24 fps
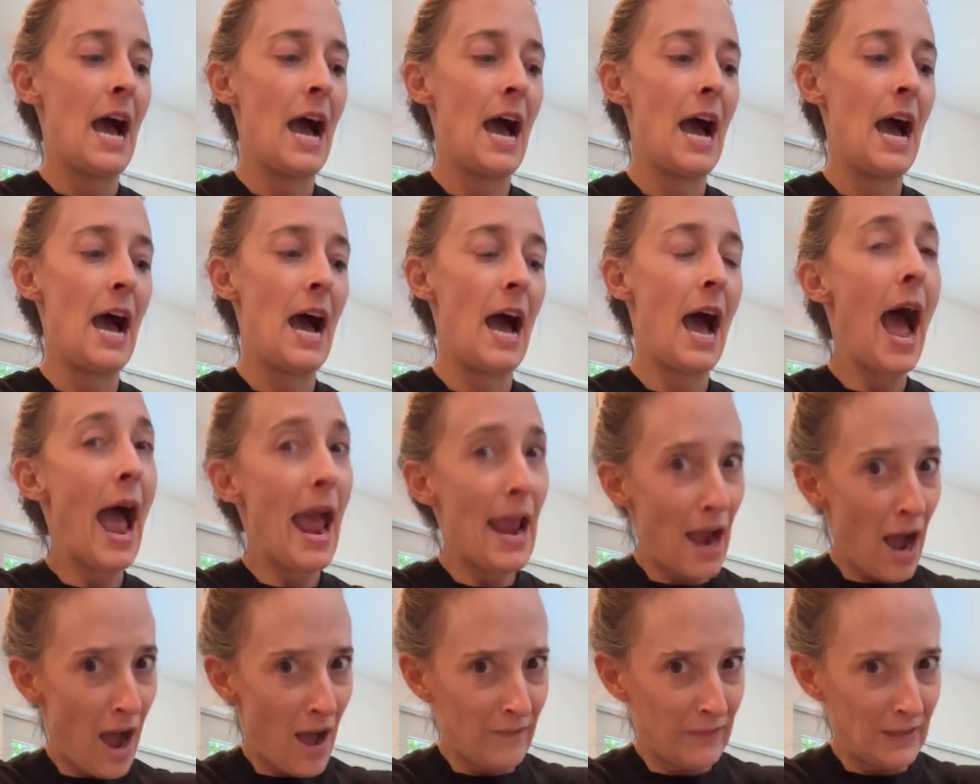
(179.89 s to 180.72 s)

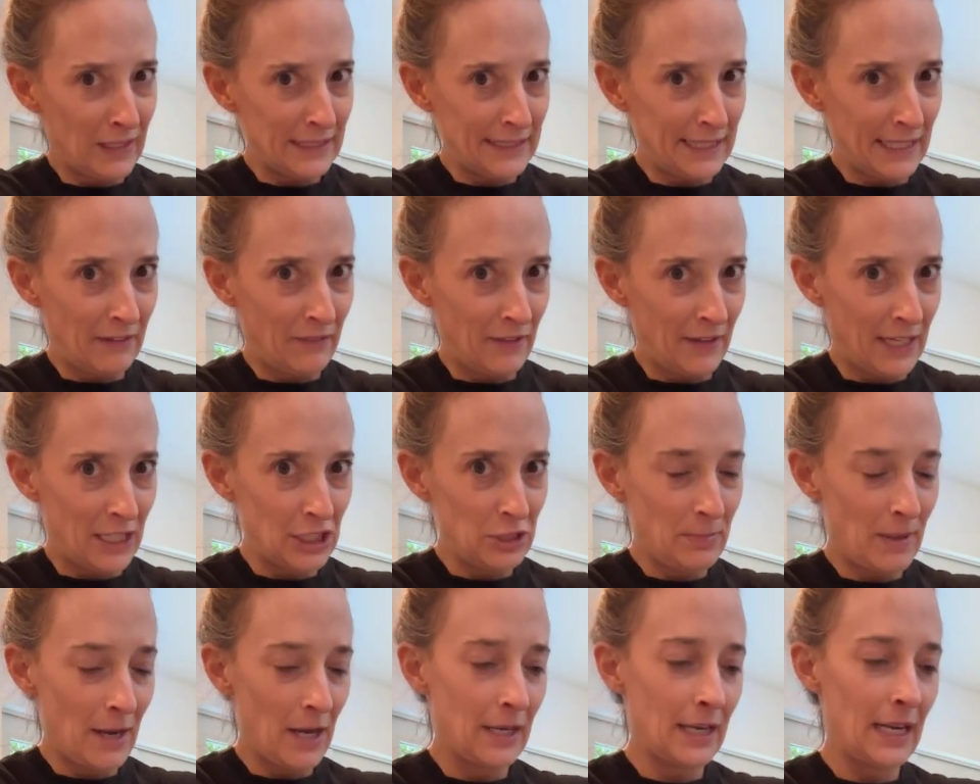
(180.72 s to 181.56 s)
I obviously
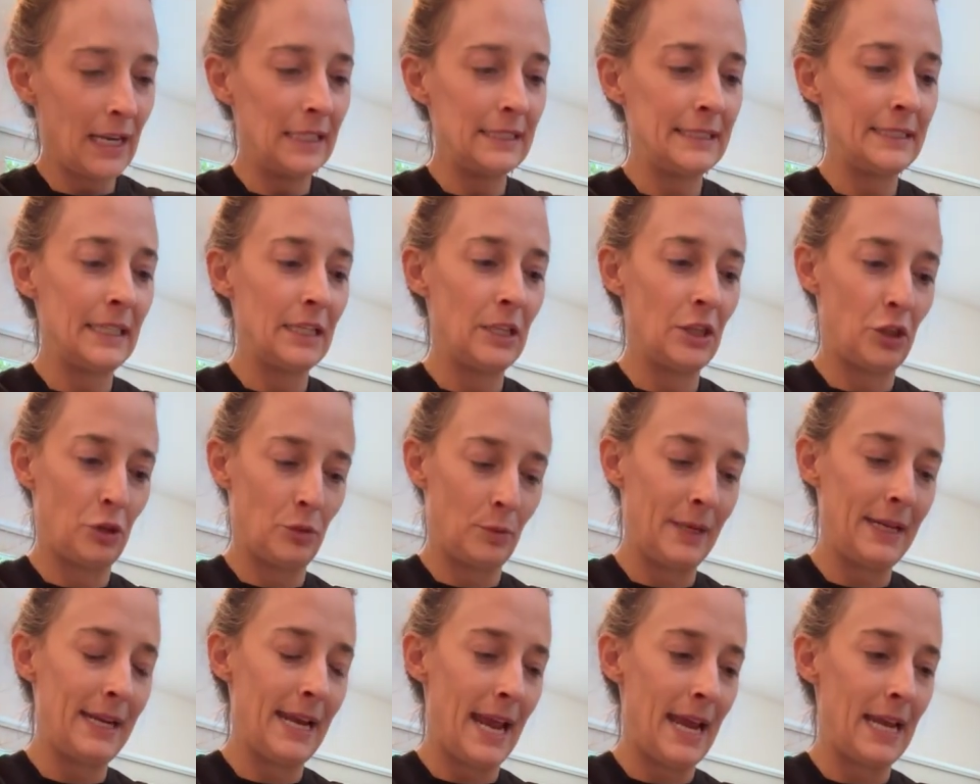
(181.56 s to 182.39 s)
finished Paradise in
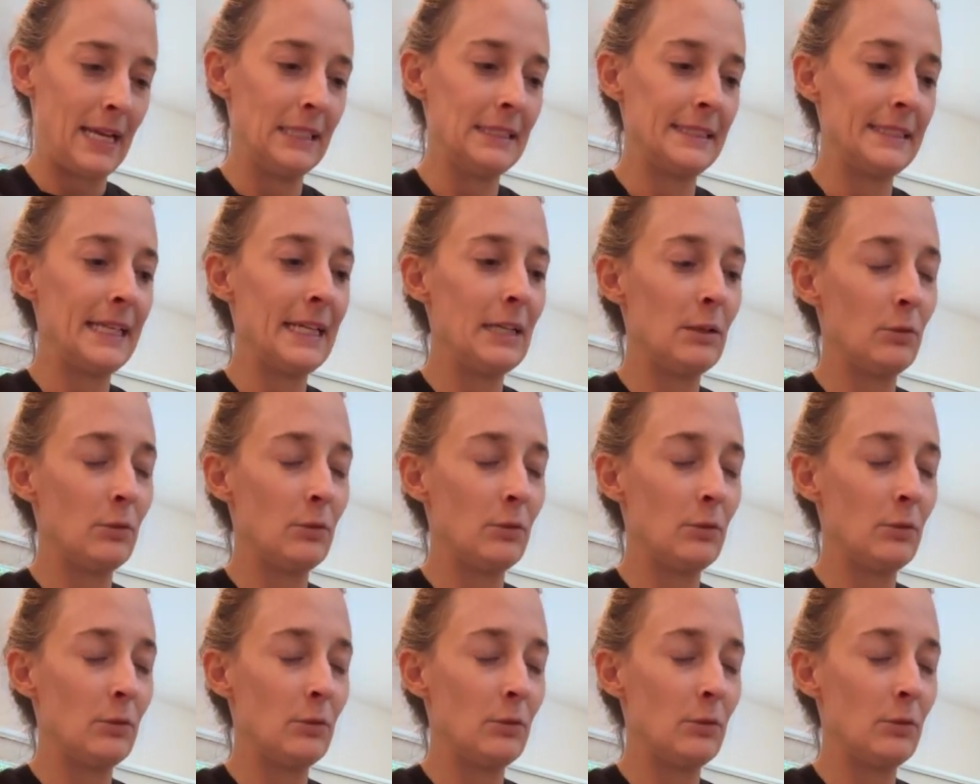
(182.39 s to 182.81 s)
3 days.